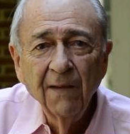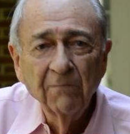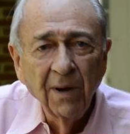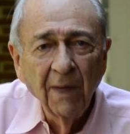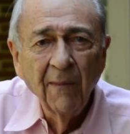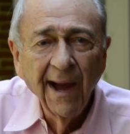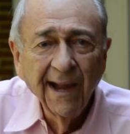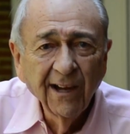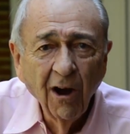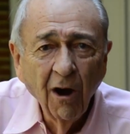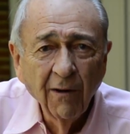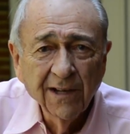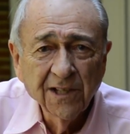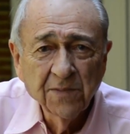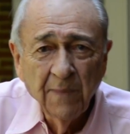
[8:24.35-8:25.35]
but my
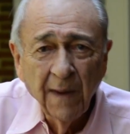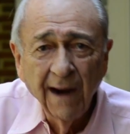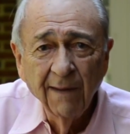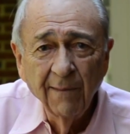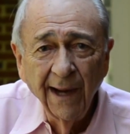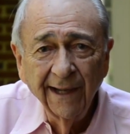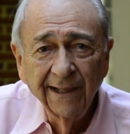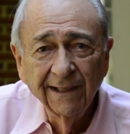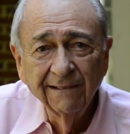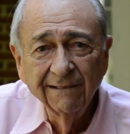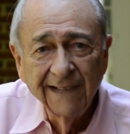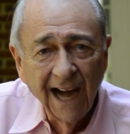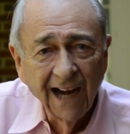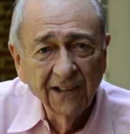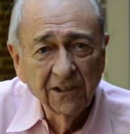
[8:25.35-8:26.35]
co-experimenter,
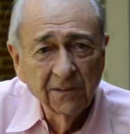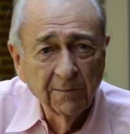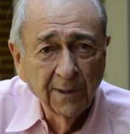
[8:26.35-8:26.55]
Dr.